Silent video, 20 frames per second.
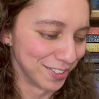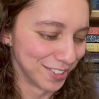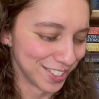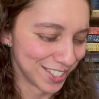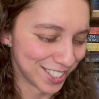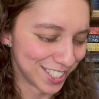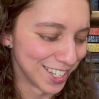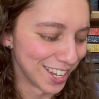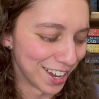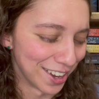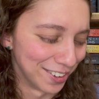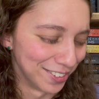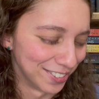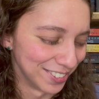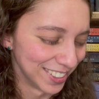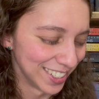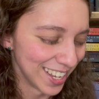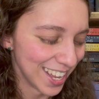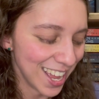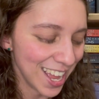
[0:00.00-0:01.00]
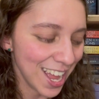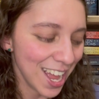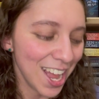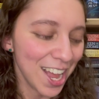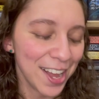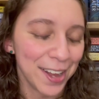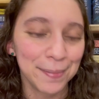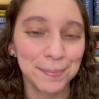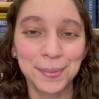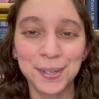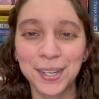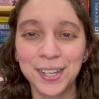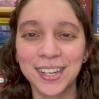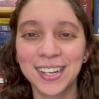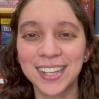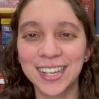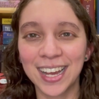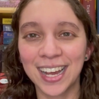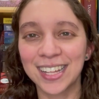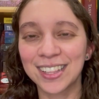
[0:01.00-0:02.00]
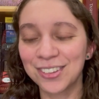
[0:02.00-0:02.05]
So, but yeah,